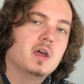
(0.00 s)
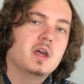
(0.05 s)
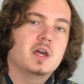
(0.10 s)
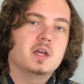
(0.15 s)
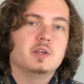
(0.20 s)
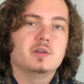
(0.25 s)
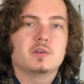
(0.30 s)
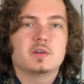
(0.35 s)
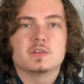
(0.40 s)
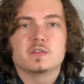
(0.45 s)

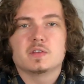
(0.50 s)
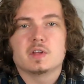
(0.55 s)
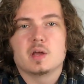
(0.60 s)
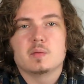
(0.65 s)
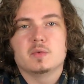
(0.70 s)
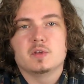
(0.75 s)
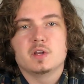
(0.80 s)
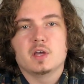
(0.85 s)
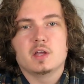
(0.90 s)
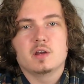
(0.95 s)
and you can stay up
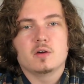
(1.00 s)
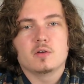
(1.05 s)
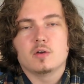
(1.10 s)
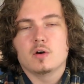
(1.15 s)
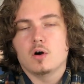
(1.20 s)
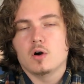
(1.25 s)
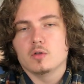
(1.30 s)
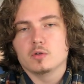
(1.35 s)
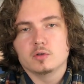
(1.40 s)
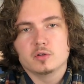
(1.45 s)
to date on
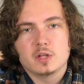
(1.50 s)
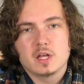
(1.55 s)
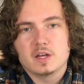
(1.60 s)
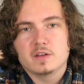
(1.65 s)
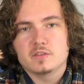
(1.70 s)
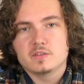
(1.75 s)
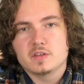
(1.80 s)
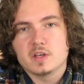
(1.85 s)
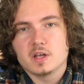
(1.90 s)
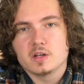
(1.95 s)
all the
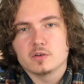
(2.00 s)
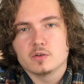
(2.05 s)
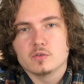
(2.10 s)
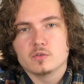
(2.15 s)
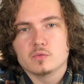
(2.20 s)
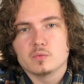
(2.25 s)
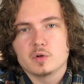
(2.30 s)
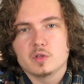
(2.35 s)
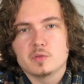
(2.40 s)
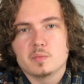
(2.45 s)
latest tech
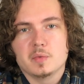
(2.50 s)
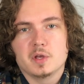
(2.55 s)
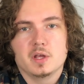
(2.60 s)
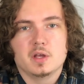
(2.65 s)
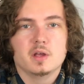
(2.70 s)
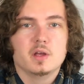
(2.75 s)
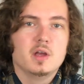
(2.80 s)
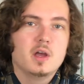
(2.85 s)
news with me.